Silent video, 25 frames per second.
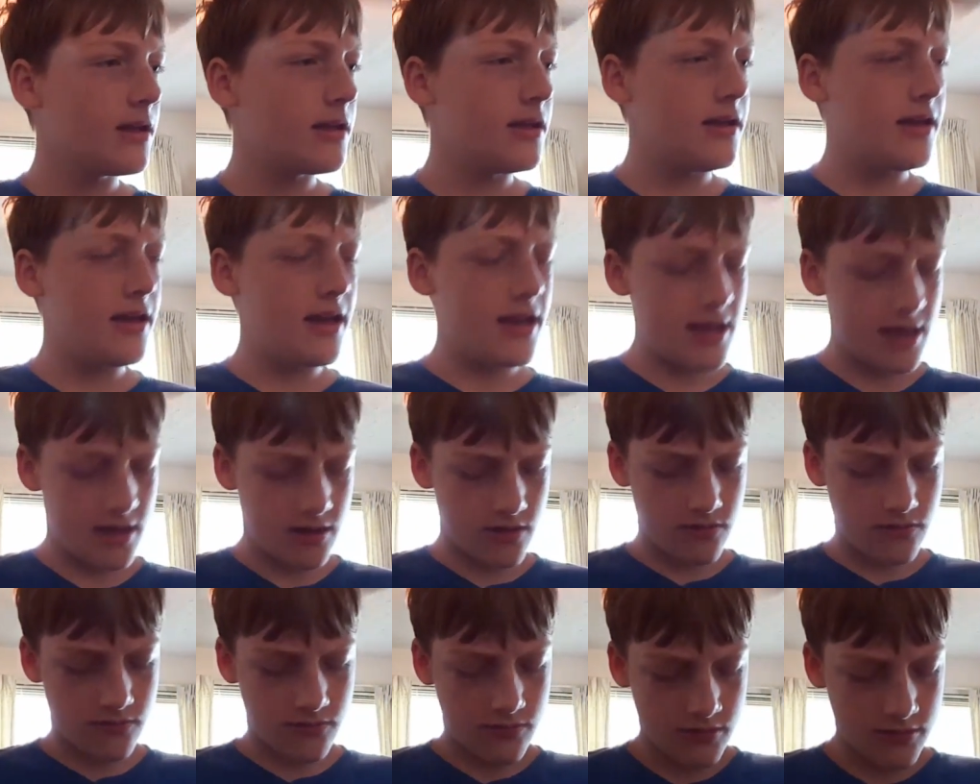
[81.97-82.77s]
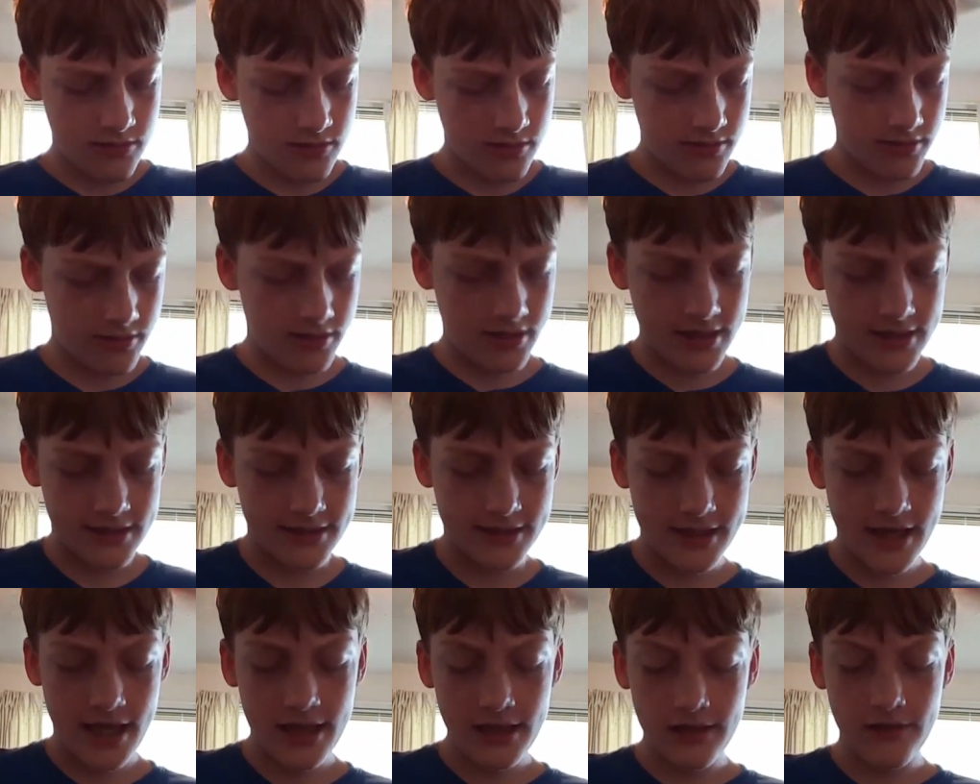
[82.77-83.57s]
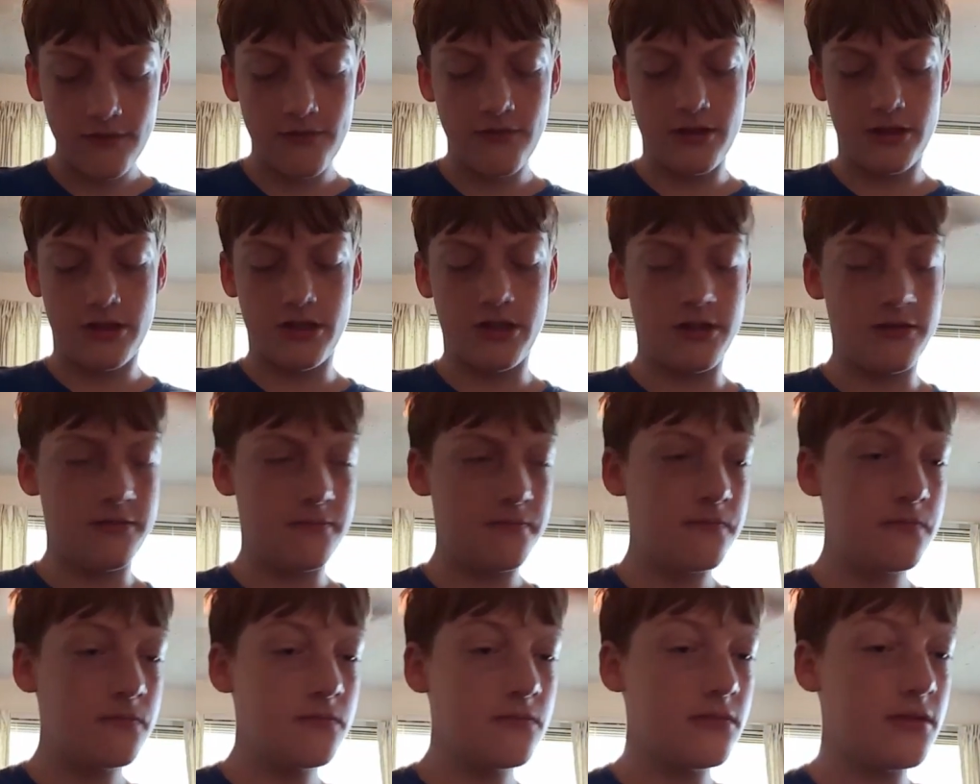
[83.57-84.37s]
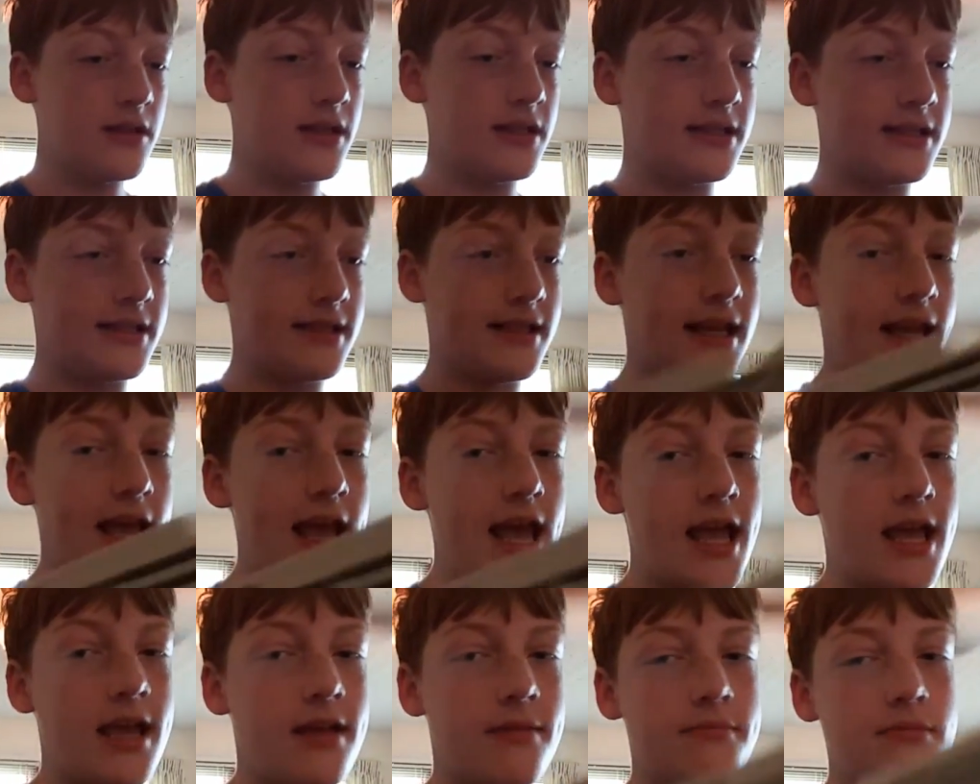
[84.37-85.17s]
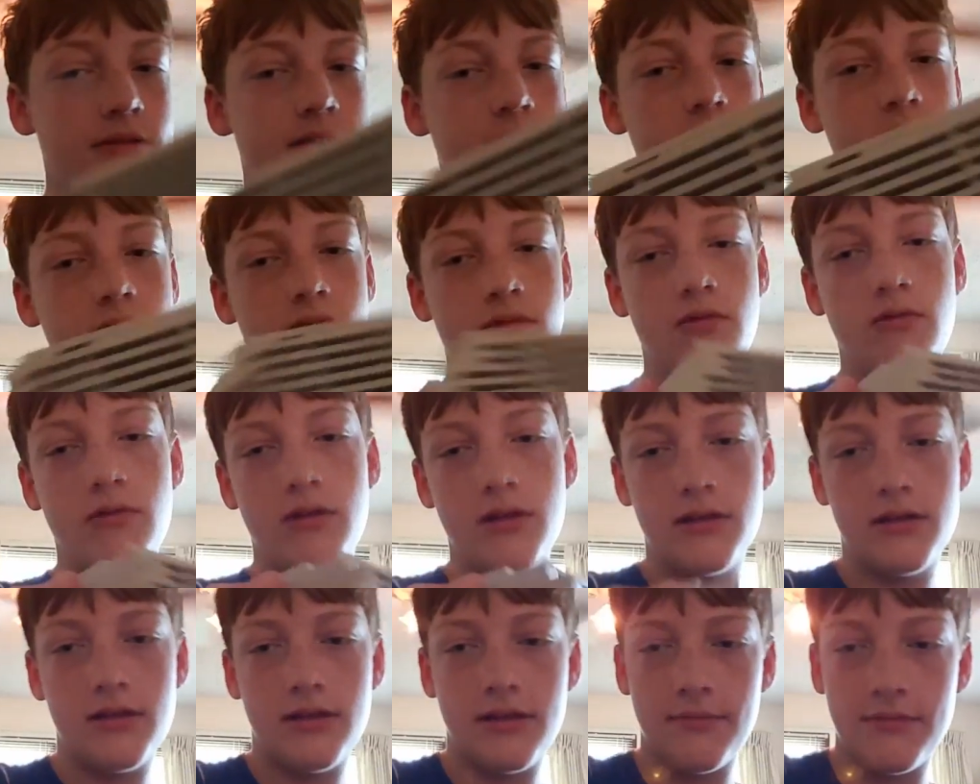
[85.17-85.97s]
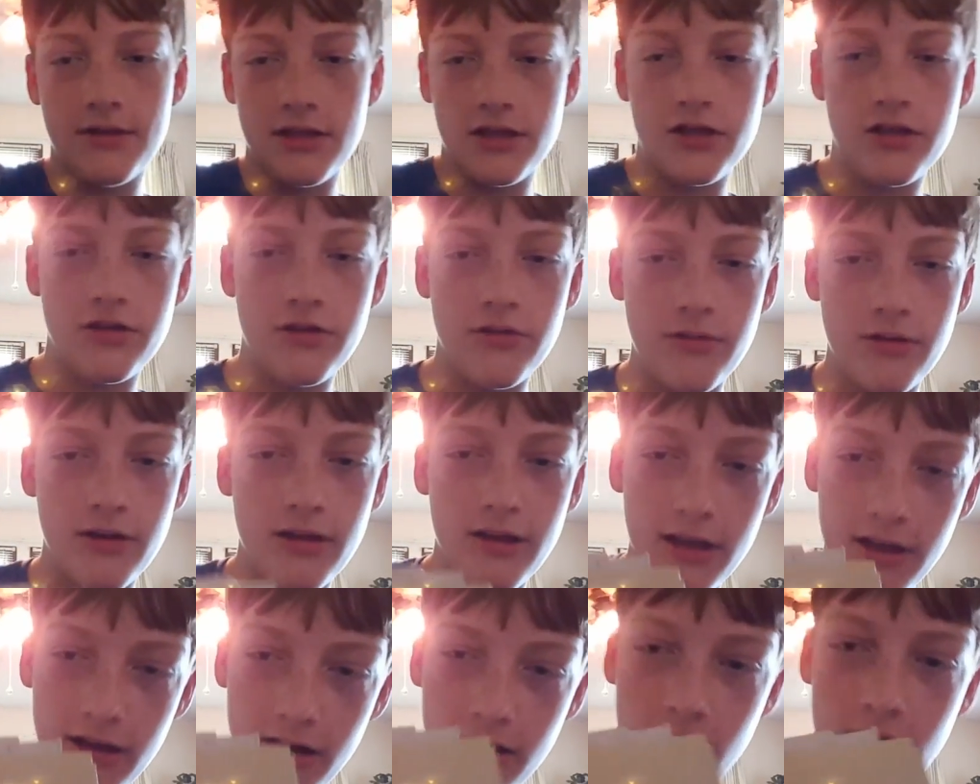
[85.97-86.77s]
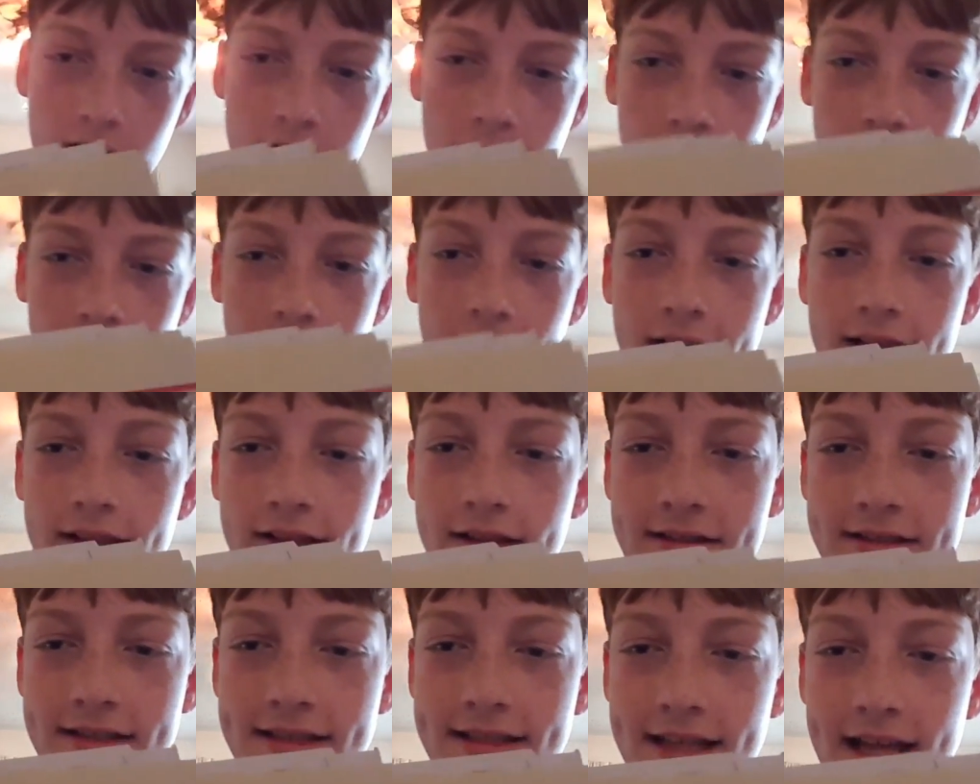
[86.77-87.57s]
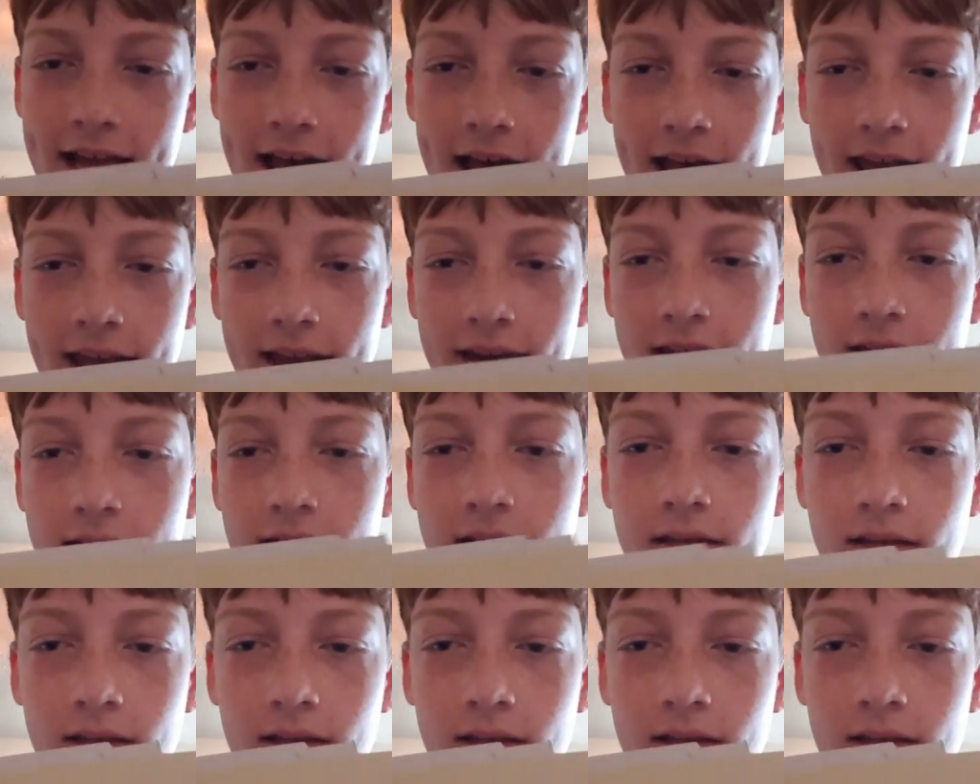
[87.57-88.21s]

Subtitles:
Now, the Intellivision, its games, well, let me show you where they, right in the side.